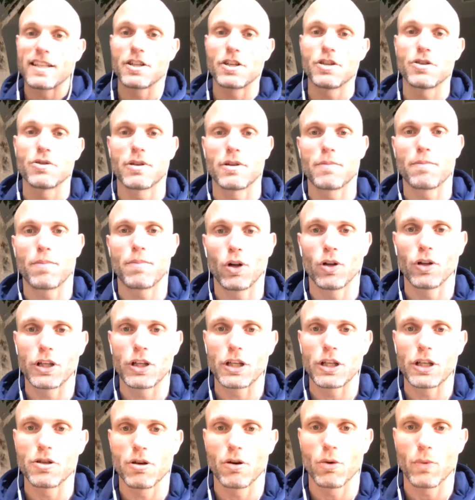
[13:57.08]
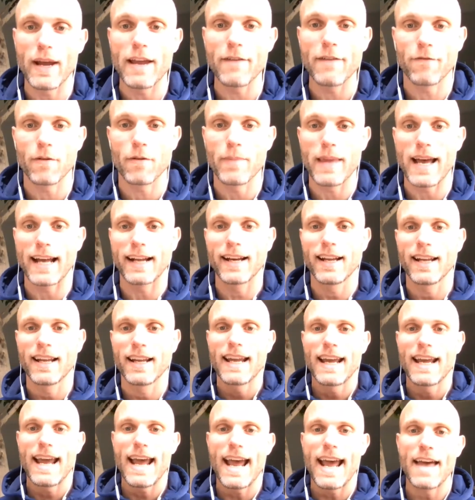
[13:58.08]
you and pulling you away from that.
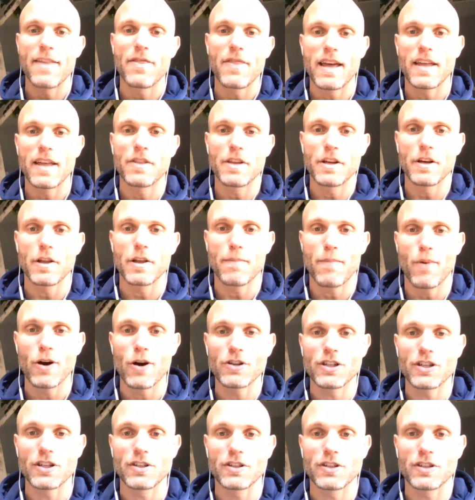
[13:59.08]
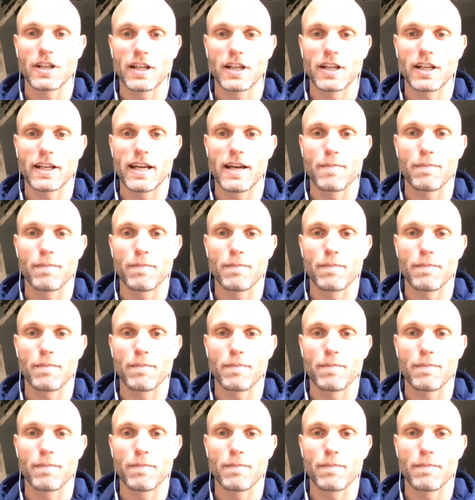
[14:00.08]
And then the other person's going to get